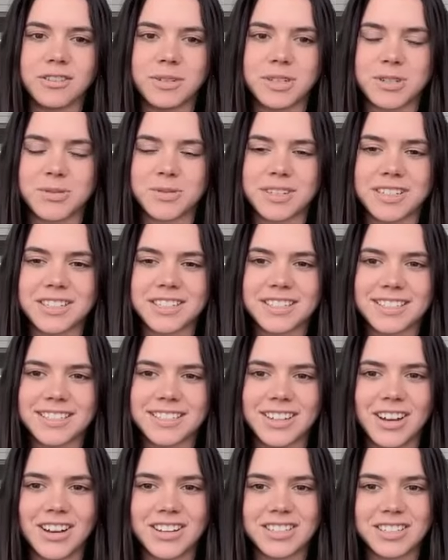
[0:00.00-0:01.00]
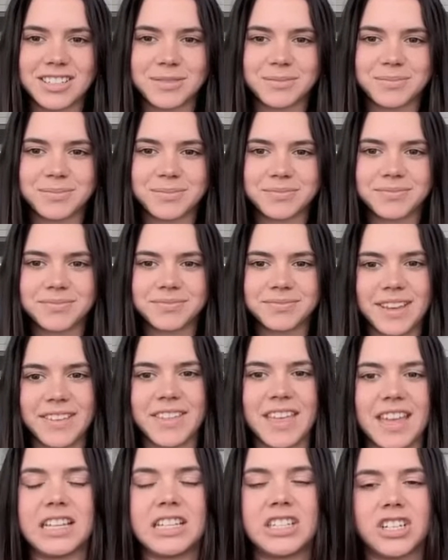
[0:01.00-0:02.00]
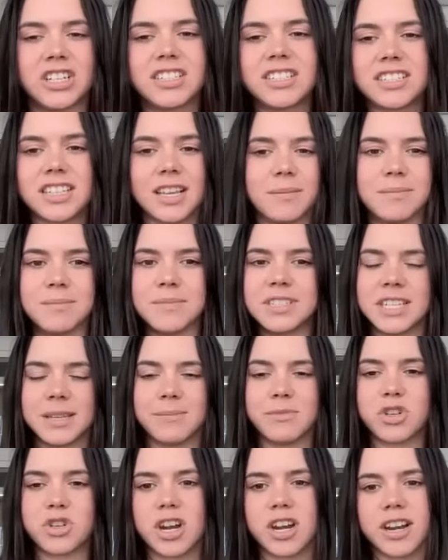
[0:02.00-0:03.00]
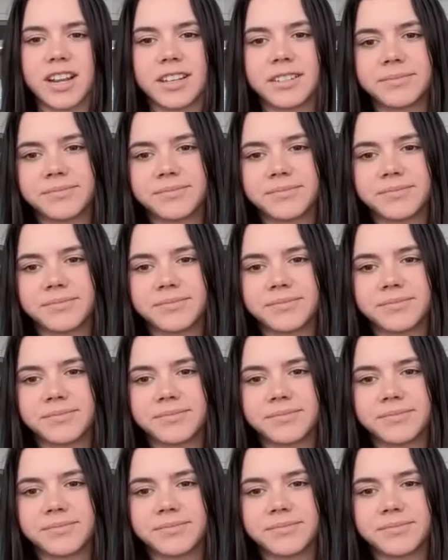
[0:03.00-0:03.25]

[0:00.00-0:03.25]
which was awesome. And then just some sim training.